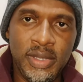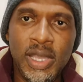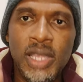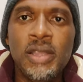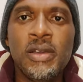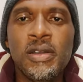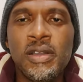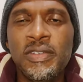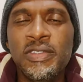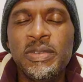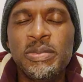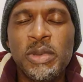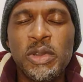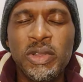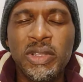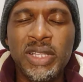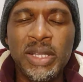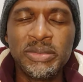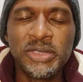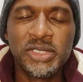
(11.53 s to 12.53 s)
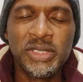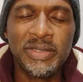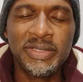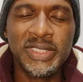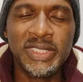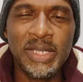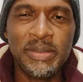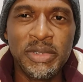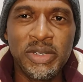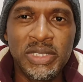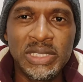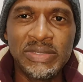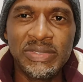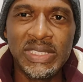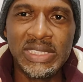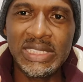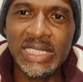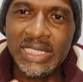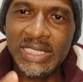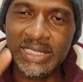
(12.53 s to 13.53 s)
Hello everybody, welcome to
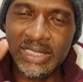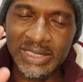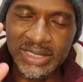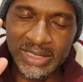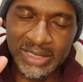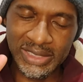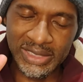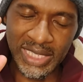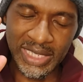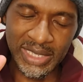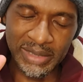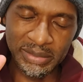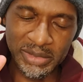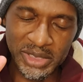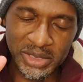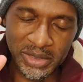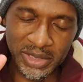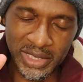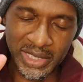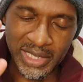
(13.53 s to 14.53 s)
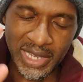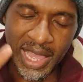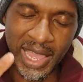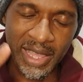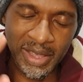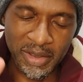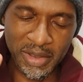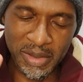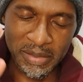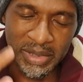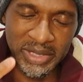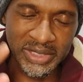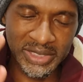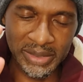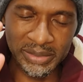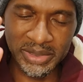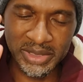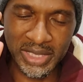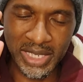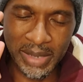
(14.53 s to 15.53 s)
FCM Channel. This is Sanem. Make sure like, comment,
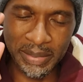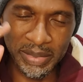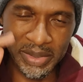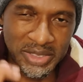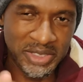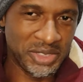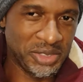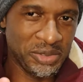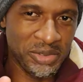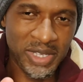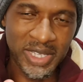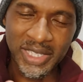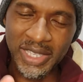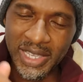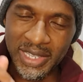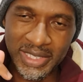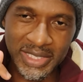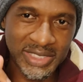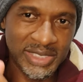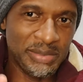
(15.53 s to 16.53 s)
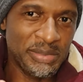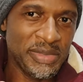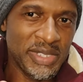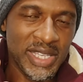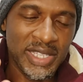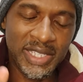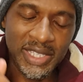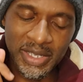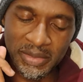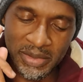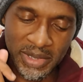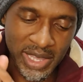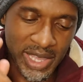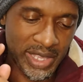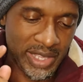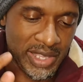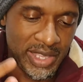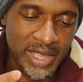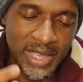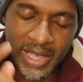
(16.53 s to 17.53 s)
subscribe. It's you again, it's me again. We are
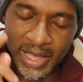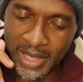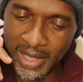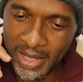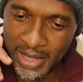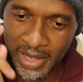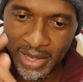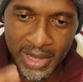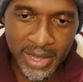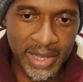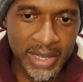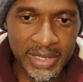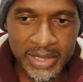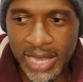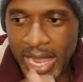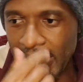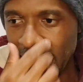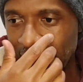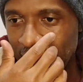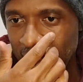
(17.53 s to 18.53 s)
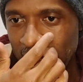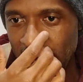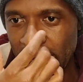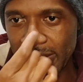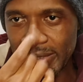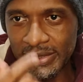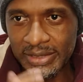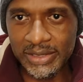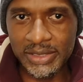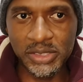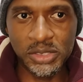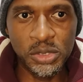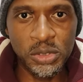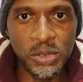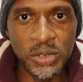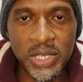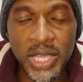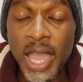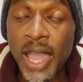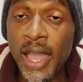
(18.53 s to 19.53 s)
here. Thank you guys.
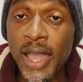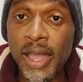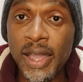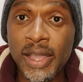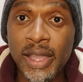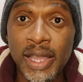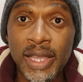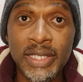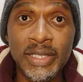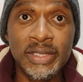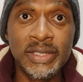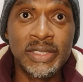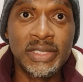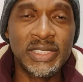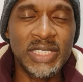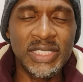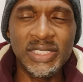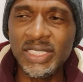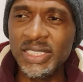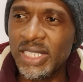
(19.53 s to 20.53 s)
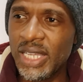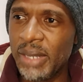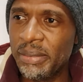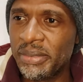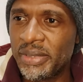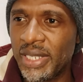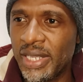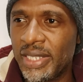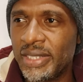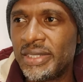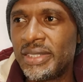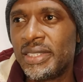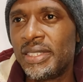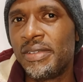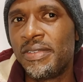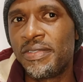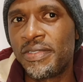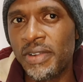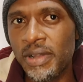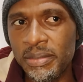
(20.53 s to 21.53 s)
So yeah, guys, just an update
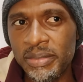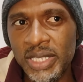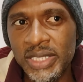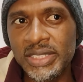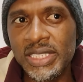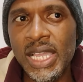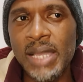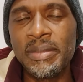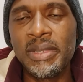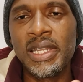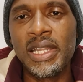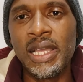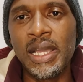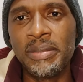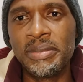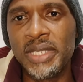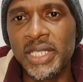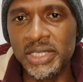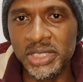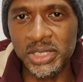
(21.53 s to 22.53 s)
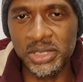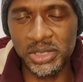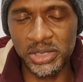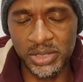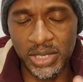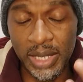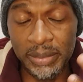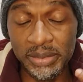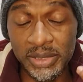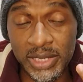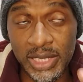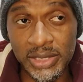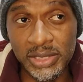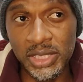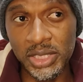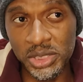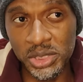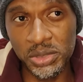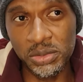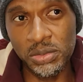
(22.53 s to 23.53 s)
from the time that I updated
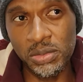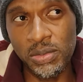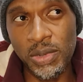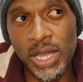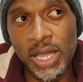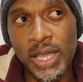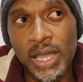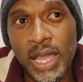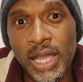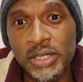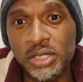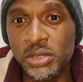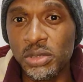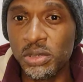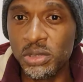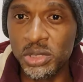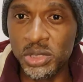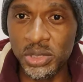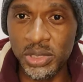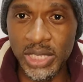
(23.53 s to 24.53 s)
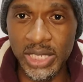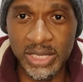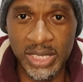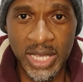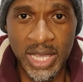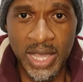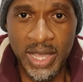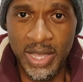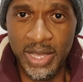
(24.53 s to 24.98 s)
updated you where I told you that